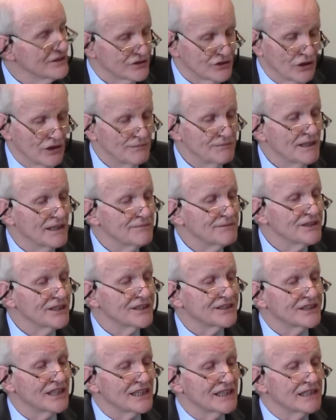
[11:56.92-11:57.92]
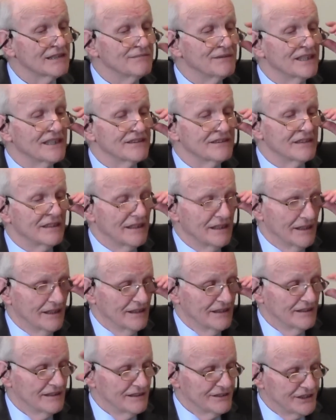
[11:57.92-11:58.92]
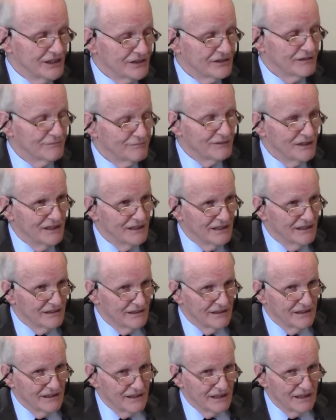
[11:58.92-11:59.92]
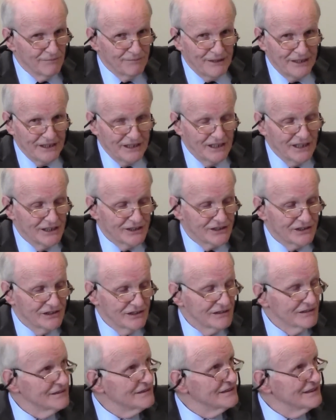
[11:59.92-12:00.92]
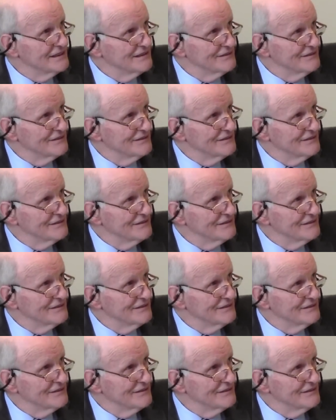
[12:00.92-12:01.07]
So I'm going to talk about just a little pedagogical, to